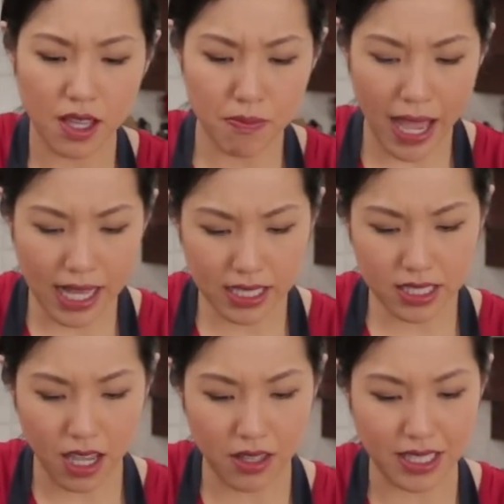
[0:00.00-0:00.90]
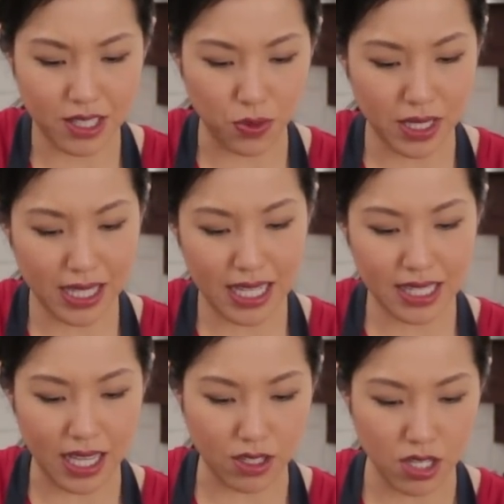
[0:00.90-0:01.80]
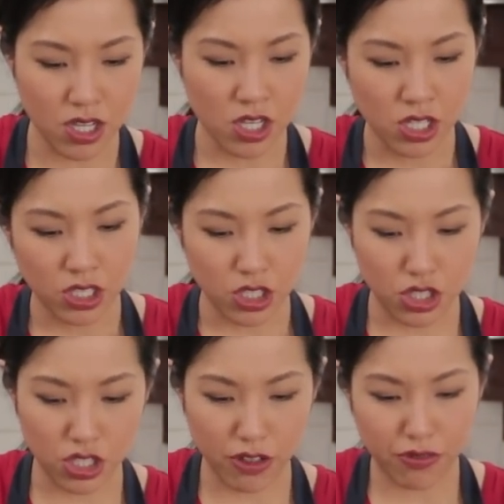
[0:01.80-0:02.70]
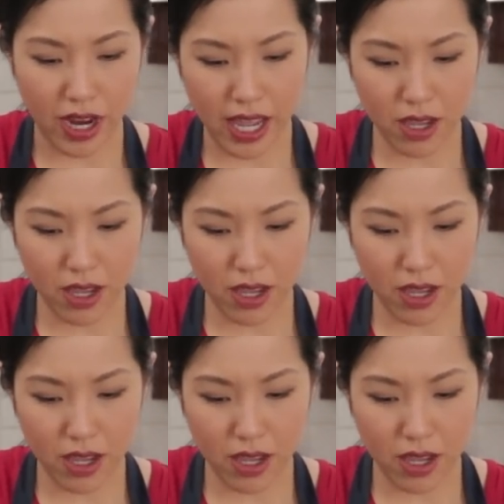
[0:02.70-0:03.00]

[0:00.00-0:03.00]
balance all that sweetness, and stir fry